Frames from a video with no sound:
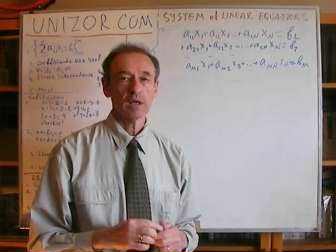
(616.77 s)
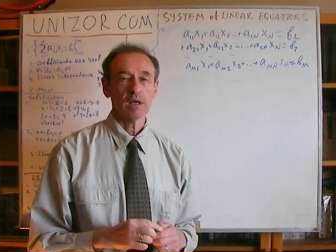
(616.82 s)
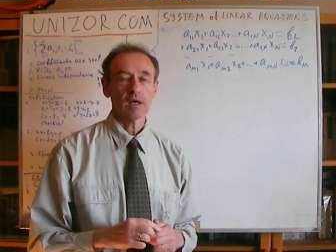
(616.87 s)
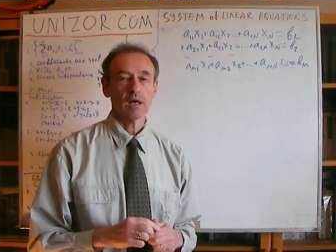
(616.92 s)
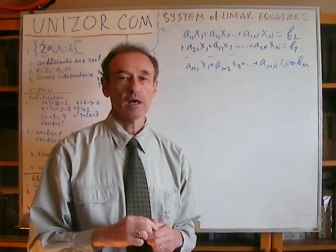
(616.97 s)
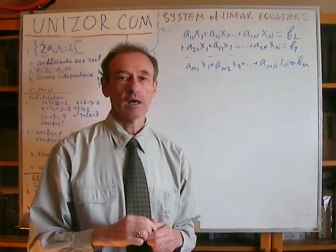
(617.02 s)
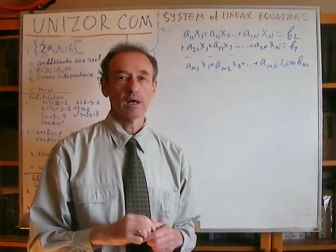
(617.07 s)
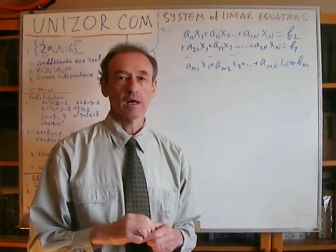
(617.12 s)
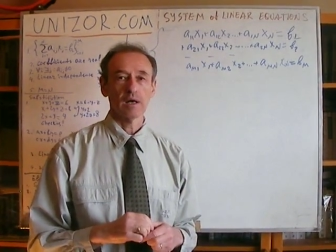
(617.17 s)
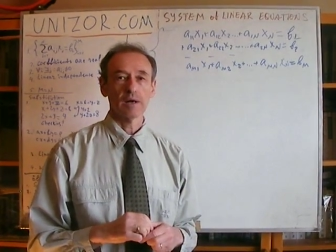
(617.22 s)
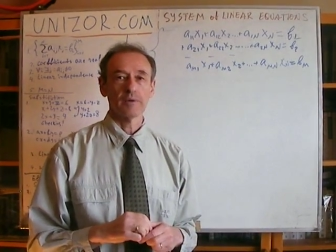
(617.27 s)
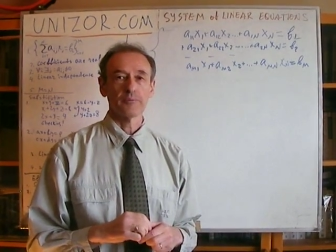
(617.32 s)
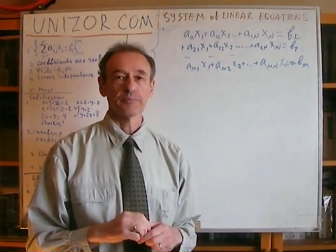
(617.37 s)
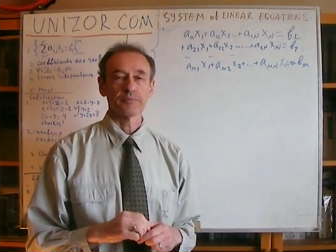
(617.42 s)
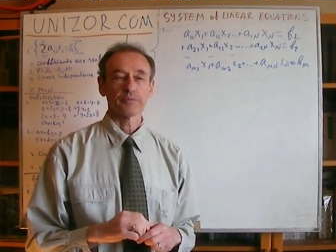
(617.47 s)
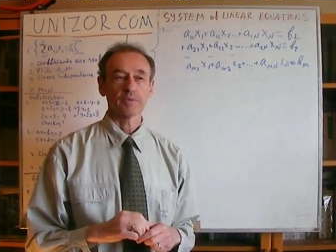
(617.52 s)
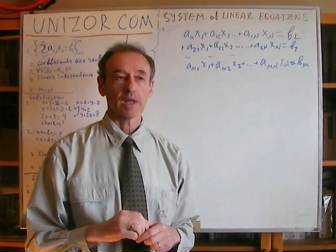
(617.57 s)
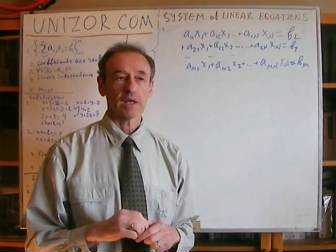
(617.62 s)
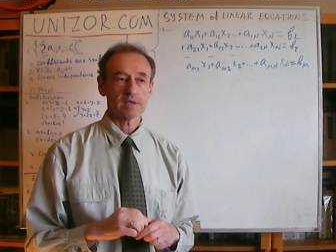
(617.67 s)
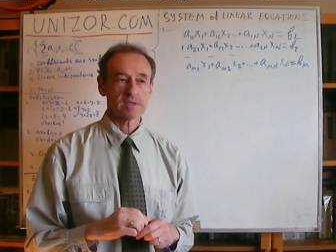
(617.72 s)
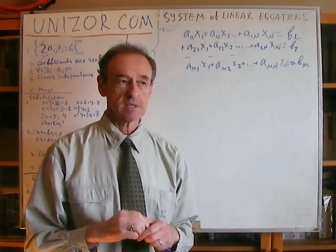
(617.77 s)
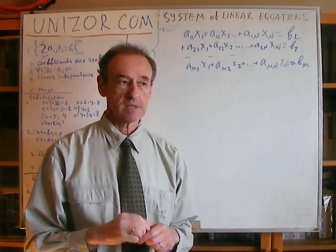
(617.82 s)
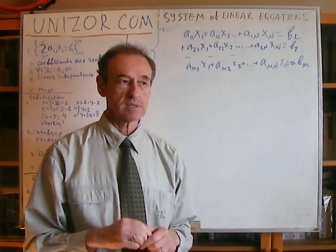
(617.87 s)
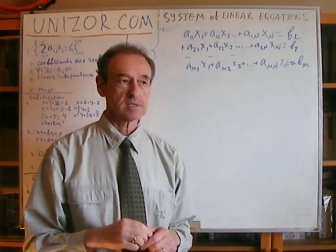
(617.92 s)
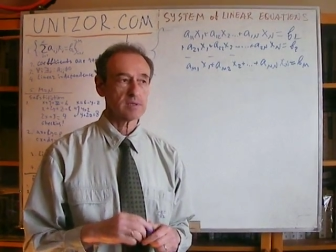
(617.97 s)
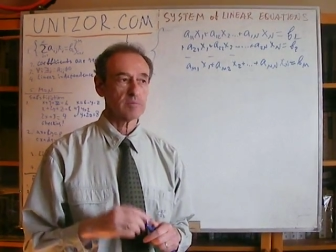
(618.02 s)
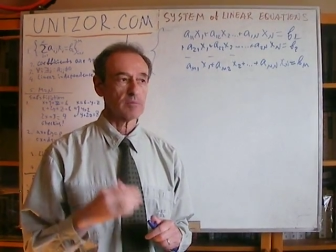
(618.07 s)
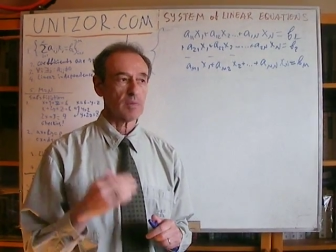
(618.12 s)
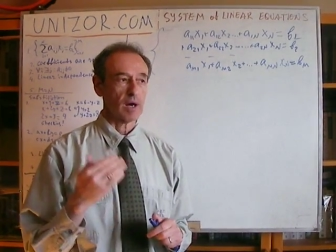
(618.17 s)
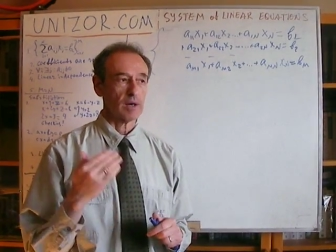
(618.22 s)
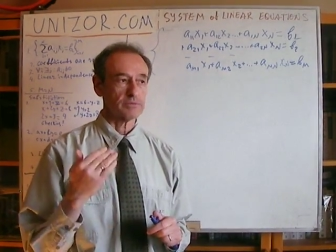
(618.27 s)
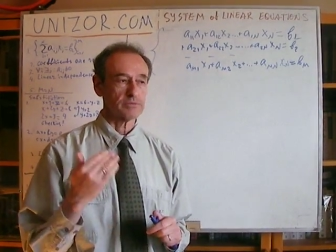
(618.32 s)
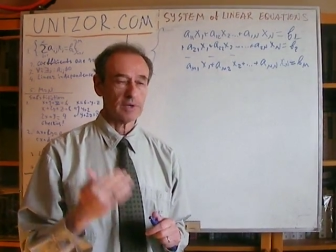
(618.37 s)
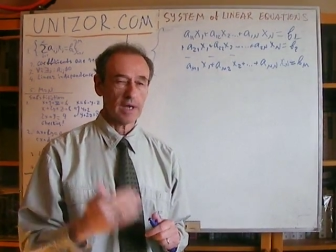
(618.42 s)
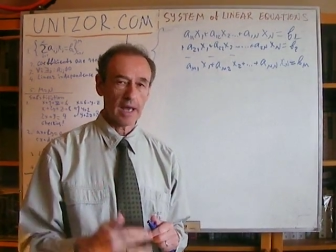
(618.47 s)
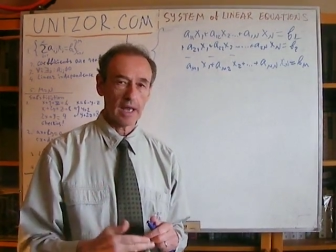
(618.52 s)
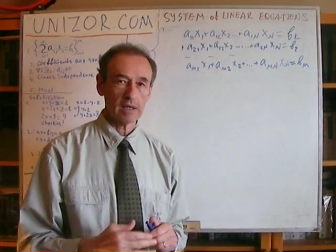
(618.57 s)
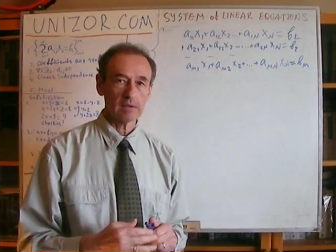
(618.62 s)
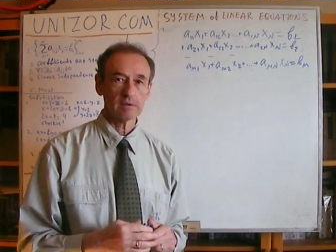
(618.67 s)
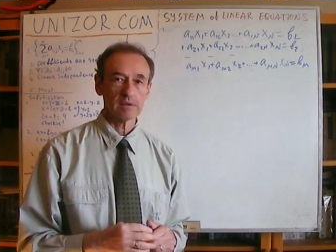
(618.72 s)
um, system of
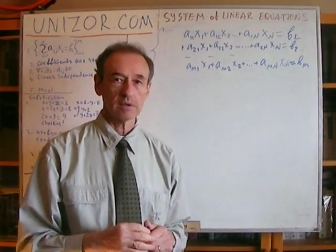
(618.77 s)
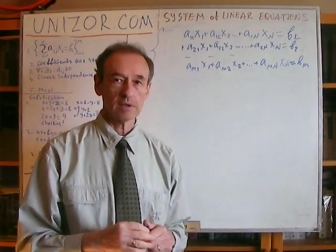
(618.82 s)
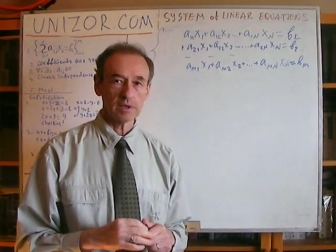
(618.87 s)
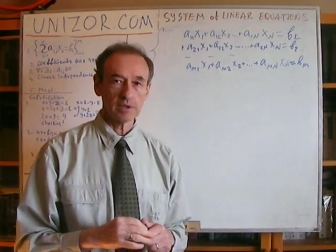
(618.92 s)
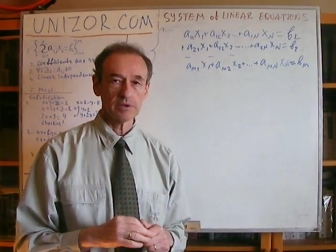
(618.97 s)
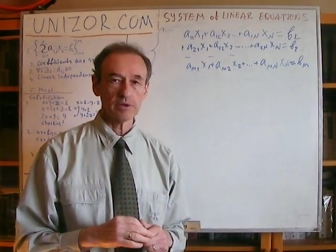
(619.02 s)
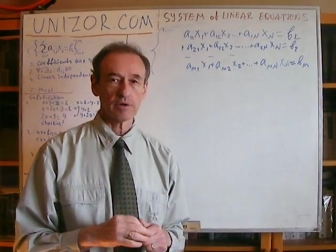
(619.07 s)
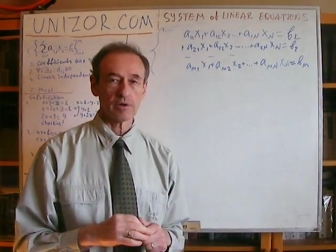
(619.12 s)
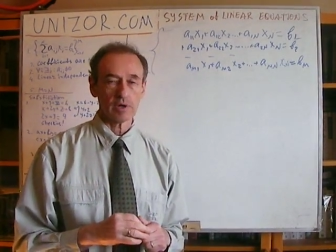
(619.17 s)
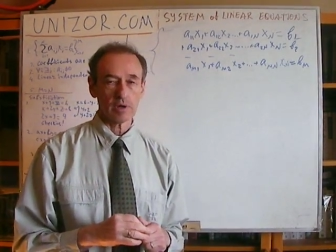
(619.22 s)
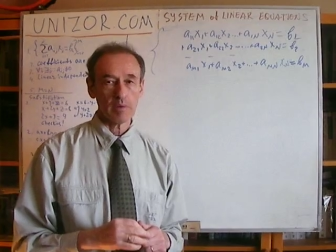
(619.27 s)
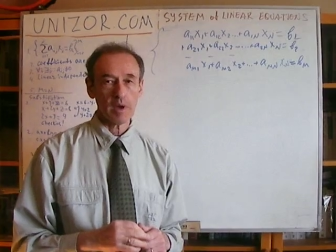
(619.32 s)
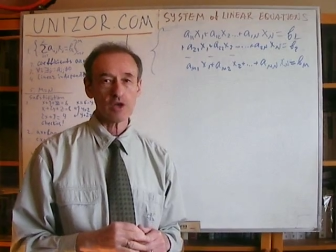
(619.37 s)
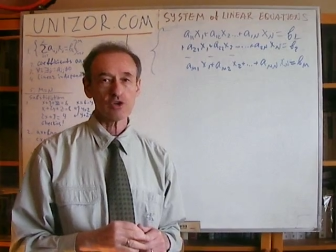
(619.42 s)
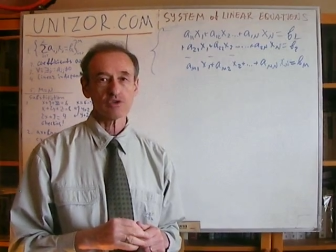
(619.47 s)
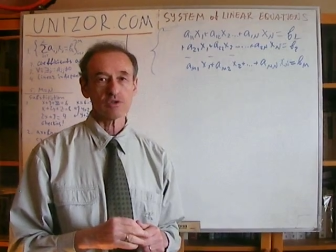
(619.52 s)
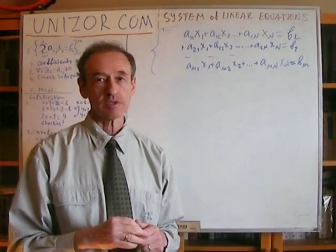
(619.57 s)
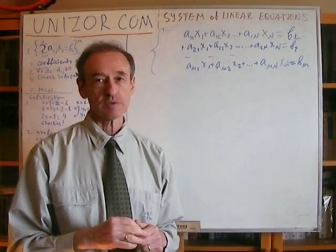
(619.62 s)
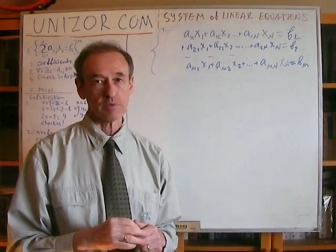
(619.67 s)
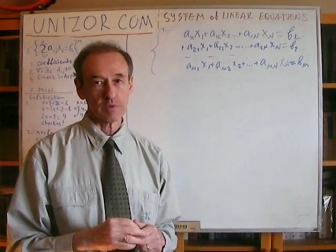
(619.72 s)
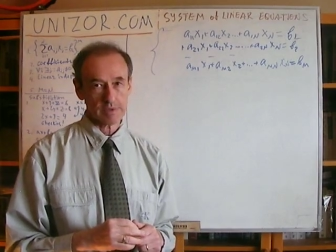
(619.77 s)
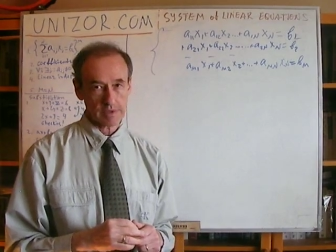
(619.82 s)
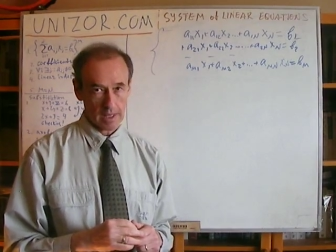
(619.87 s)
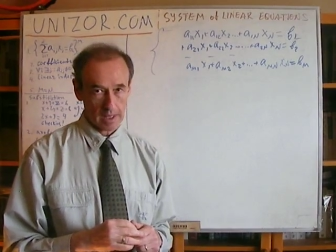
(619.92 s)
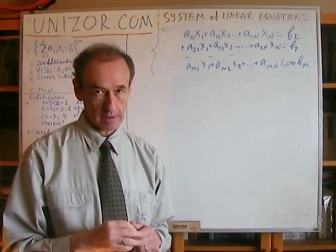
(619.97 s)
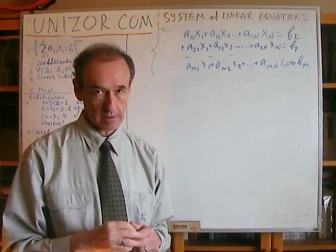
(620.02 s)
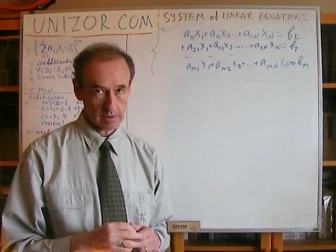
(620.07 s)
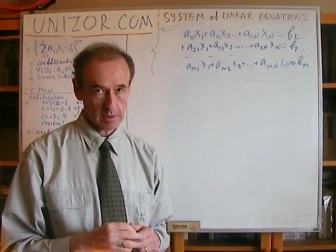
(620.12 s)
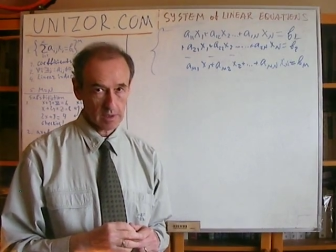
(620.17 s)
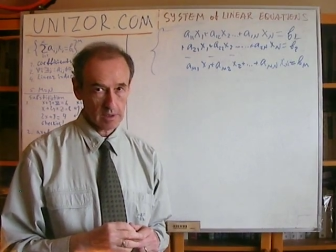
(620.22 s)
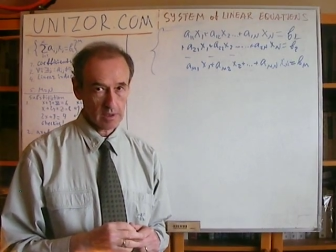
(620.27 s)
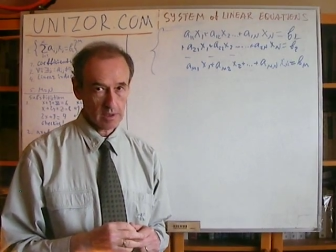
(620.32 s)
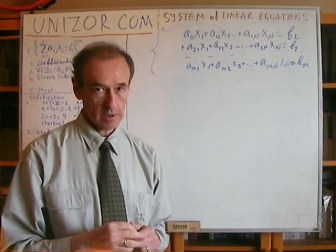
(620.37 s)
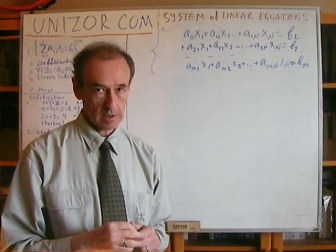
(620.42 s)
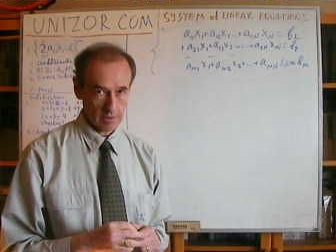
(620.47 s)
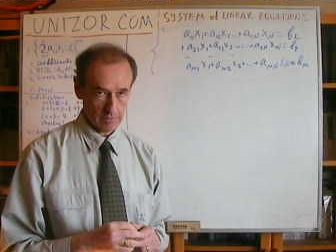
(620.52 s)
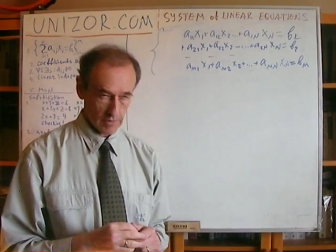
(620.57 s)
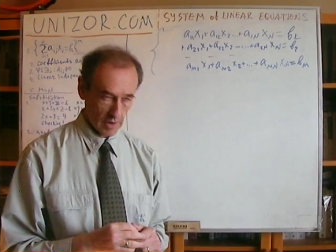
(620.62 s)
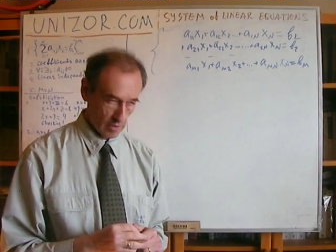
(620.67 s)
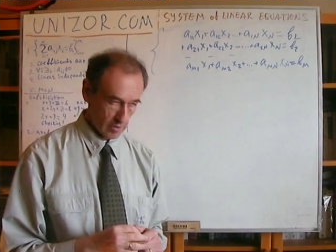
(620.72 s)
n linear equations with n
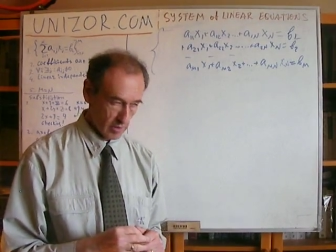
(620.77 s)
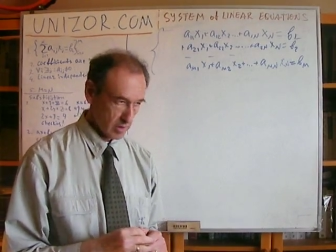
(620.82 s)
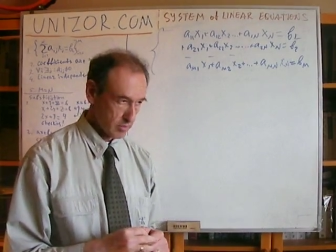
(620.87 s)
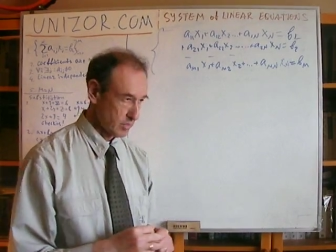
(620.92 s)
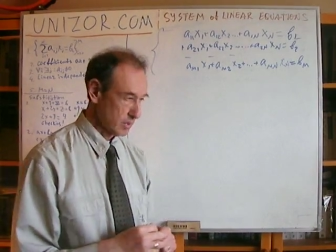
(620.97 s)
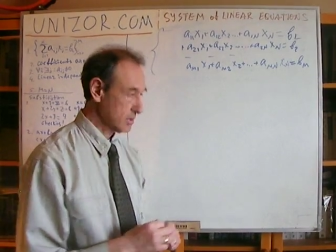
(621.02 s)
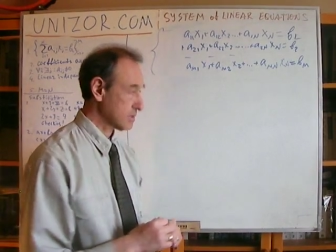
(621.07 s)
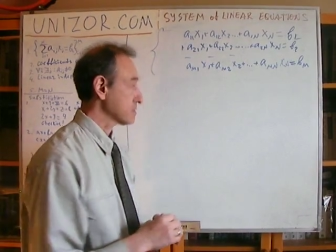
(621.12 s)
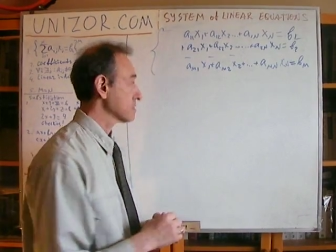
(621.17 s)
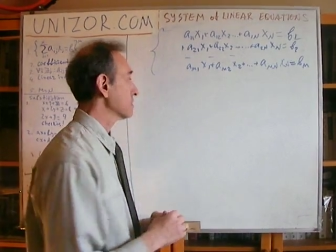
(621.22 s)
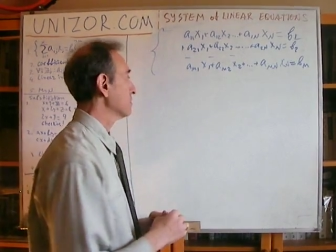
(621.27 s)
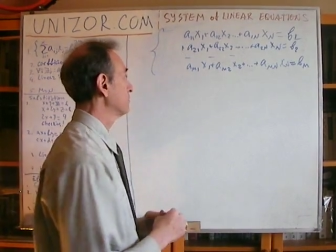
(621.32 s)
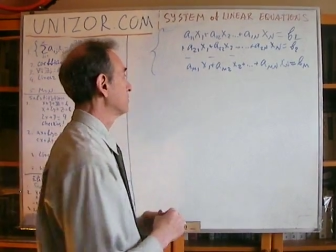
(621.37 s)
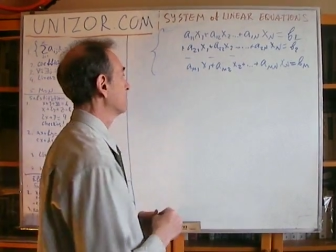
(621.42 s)
variables.